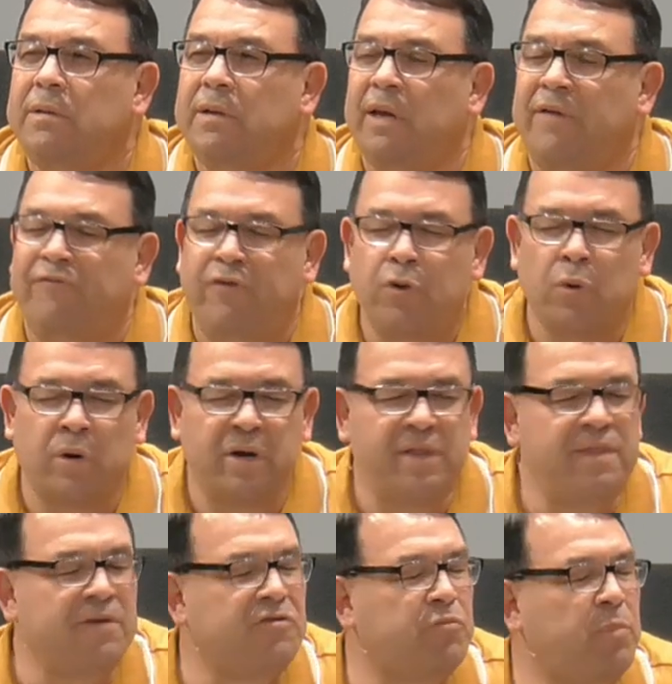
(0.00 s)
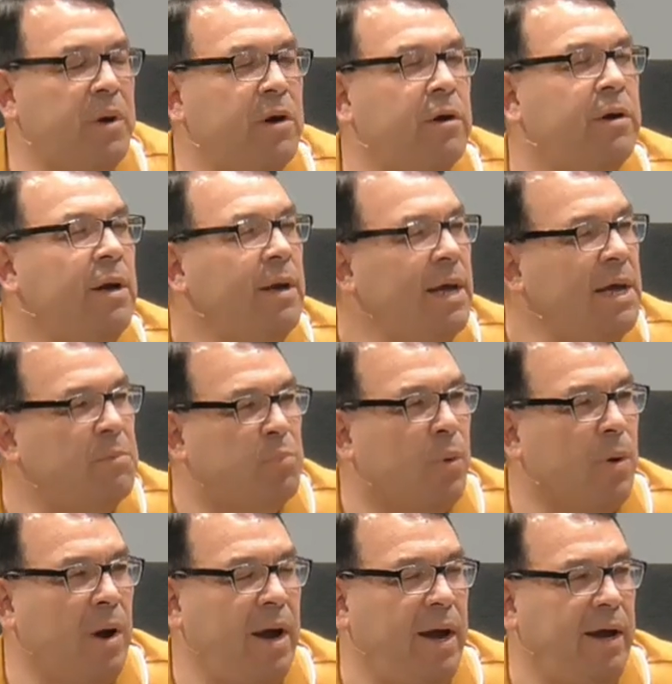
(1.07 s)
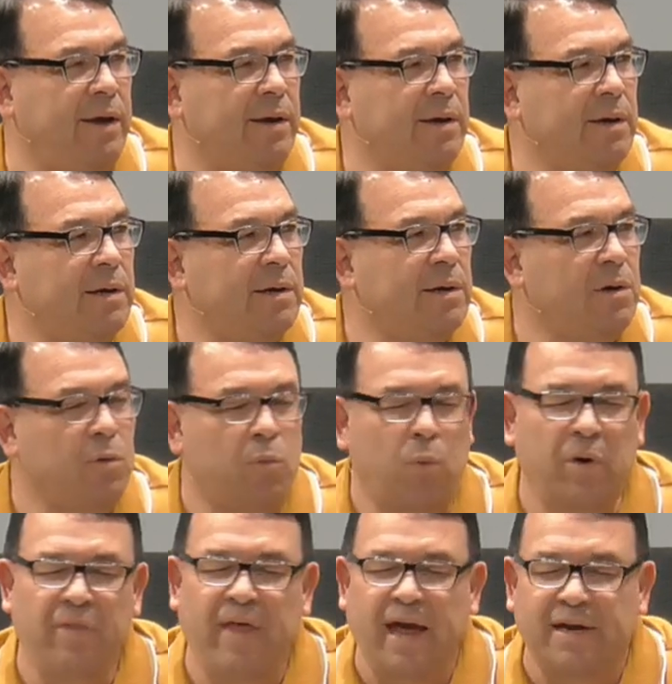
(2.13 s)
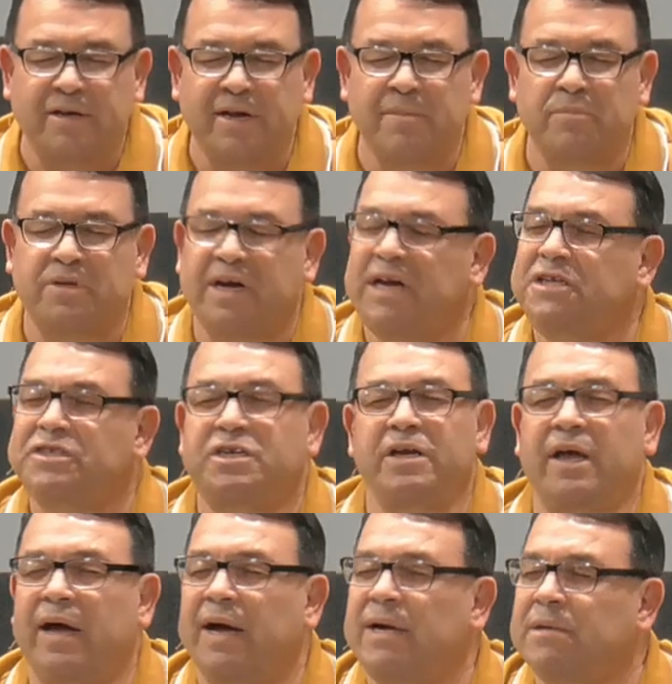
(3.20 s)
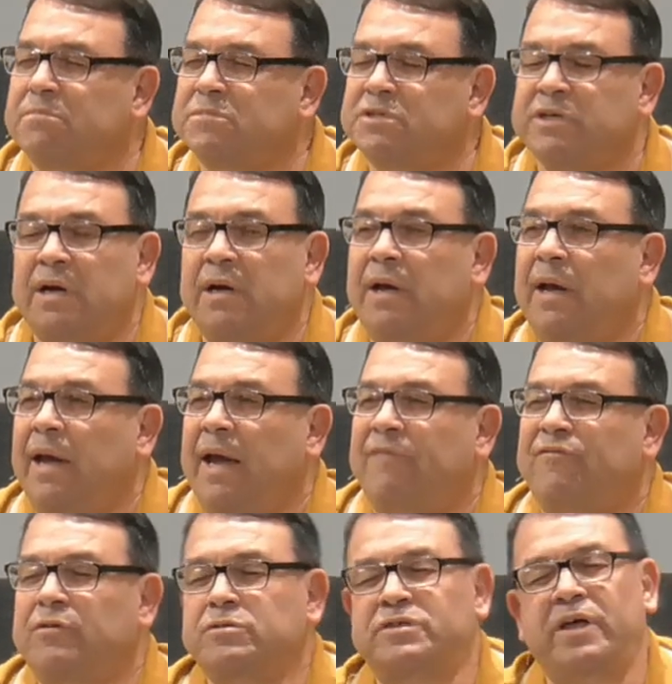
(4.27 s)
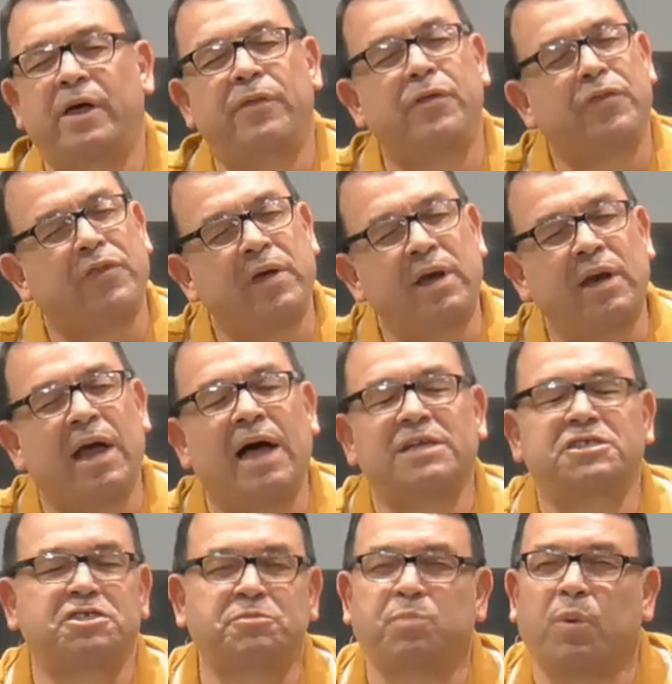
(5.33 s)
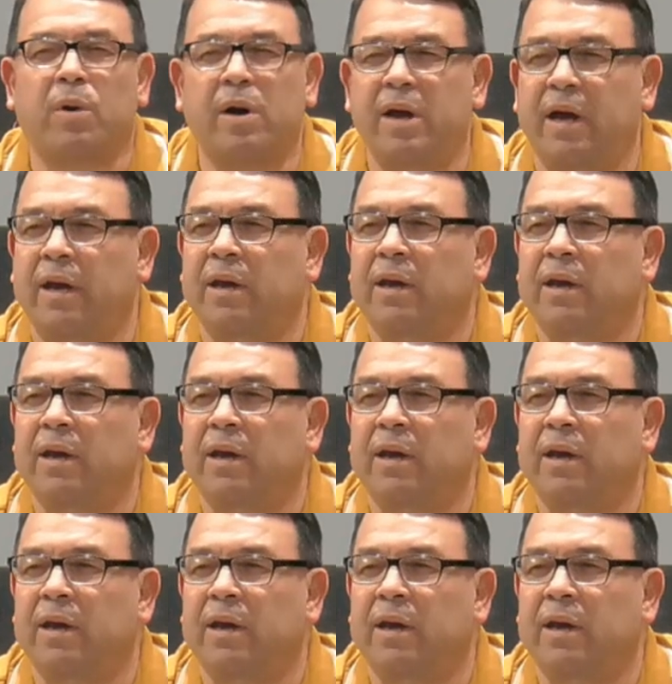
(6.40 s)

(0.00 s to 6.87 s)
if you are in the Spirit and praying, when that temptation comes, and folks, the other thing, not just praying,